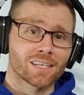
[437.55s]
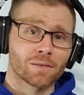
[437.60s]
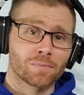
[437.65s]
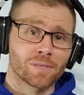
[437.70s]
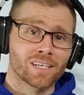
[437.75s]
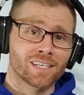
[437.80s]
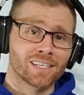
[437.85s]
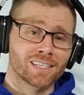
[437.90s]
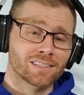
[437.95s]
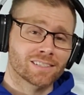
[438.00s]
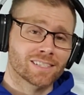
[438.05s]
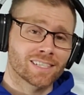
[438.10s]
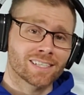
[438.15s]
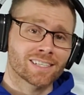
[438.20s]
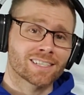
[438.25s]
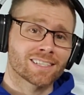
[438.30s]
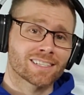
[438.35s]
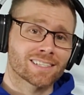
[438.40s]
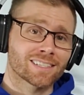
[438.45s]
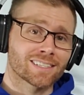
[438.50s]
I mean, he
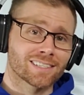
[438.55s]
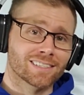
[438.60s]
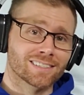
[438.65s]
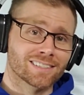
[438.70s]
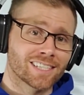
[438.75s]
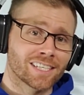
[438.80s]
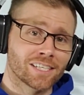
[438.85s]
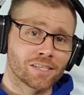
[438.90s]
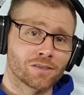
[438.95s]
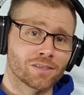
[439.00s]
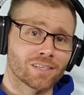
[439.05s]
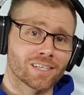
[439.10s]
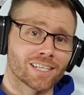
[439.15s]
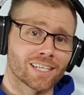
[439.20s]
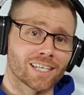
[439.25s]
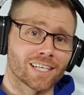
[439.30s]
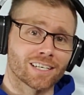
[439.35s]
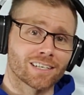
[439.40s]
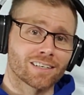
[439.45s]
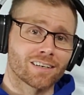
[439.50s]
did continue to
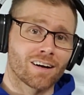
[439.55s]
get